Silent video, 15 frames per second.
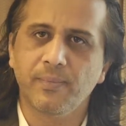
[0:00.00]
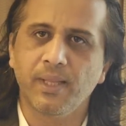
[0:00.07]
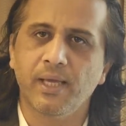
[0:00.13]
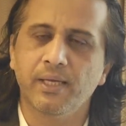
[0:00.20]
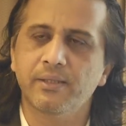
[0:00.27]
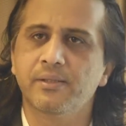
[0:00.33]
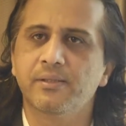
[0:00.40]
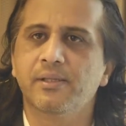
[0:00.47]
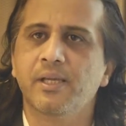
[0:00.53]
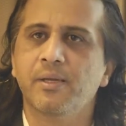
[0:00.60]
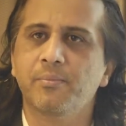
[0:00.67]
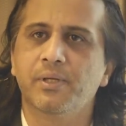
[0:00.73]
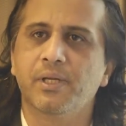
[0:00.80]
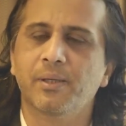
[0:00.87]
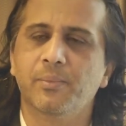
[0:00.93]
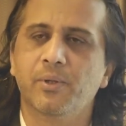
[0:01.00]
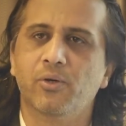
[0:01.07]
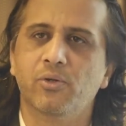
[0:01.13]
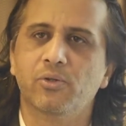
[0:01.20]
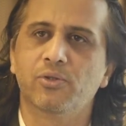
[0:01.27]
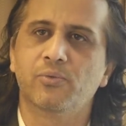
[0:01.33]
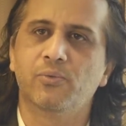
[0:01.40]
At the same time, I
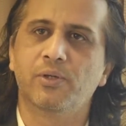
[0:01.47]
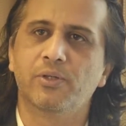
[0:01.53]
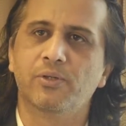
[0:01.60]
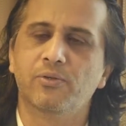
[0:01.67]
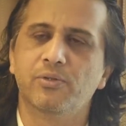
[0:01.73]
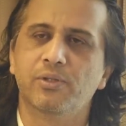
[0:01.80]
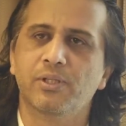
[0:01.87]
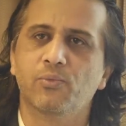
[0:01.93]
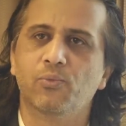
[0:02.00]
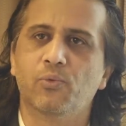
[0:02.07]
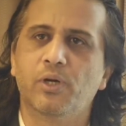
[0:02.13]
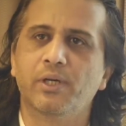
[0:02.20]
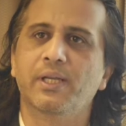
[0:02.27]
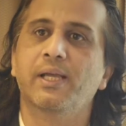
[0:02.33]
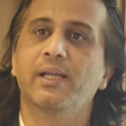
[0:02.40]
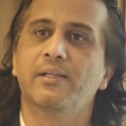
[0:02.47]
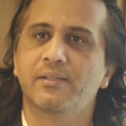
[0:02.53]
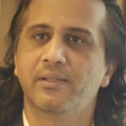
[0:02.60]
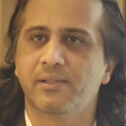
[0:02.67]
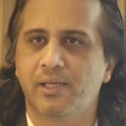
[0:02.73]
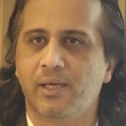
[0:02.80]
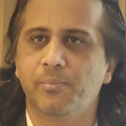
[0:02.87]
also wanted to see what else
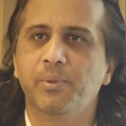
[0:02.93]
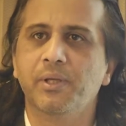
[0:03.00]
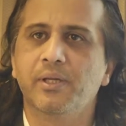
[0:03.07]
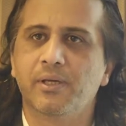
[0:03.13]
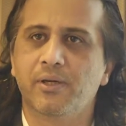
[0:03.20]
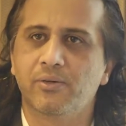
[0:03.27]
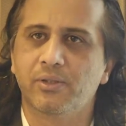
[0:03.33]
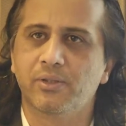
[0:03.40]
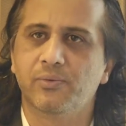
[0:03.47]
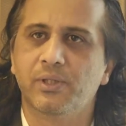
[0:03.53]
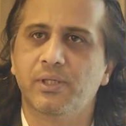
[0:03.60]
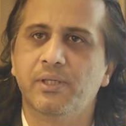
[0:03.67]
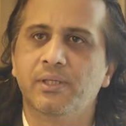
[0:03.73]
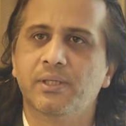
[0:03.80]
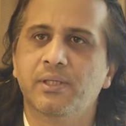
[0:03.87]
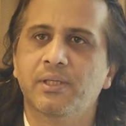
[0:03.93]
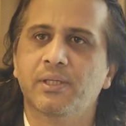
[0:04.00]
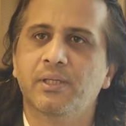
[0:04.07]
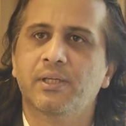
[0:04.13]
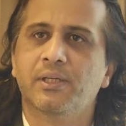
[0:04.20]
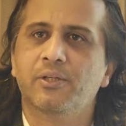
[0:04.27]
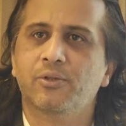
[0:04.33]
is happening around the world
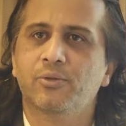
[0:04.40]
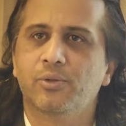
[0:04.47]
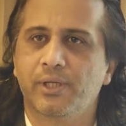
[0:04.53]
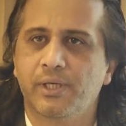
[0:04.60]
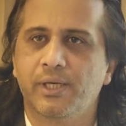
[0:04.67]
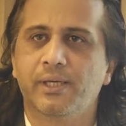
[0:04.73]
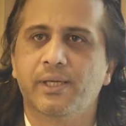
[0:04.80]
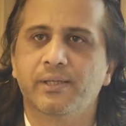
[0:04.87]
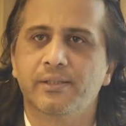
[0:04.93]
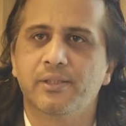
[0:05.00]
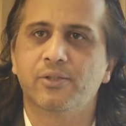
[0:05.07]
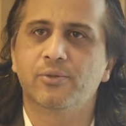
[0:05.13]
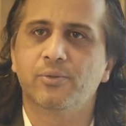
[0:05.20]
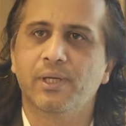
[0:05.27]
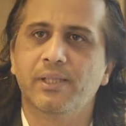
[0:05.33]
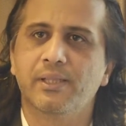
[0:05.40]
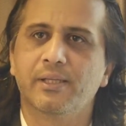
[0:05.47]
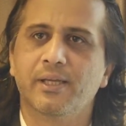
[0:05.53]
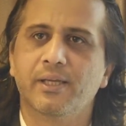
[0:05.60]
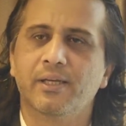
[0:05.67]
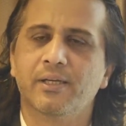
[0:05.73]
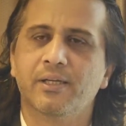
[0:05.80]
to create access to
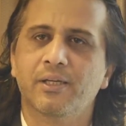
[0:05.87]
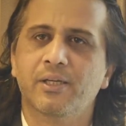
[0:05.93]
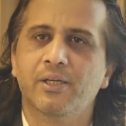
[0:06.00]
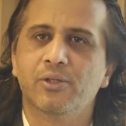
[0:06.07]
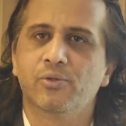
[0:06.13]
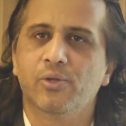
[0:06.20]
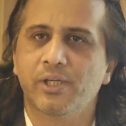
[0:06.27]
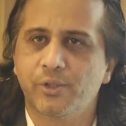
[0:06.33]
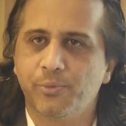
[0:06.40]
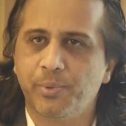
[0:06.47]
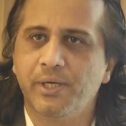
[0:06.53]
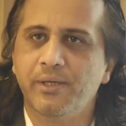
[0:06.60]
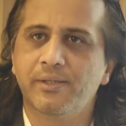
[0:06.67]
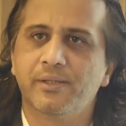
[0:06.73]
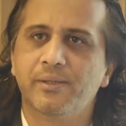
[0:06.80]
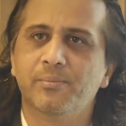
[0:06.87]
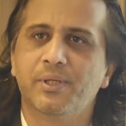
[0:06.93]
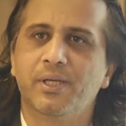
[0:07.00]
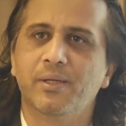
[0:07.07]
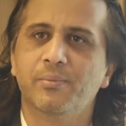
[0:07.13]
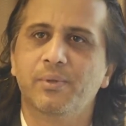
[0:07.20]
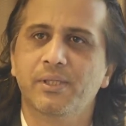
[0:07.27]
healthcare. So I spent some
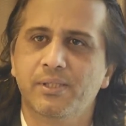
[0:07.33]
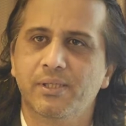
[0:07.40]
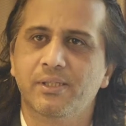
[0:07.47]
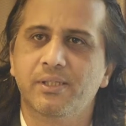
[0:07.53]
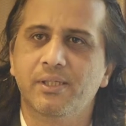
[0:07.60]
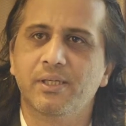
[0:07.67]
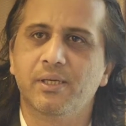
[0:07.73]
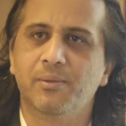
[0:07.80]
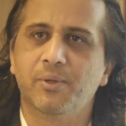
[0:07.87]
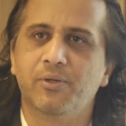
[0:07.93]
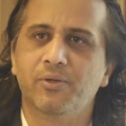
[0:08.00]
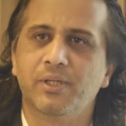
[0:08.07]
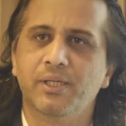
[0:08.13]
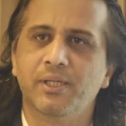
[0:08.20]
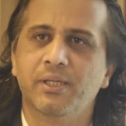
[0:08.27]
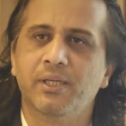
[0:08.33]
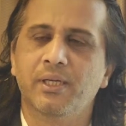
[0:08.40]
time researching about it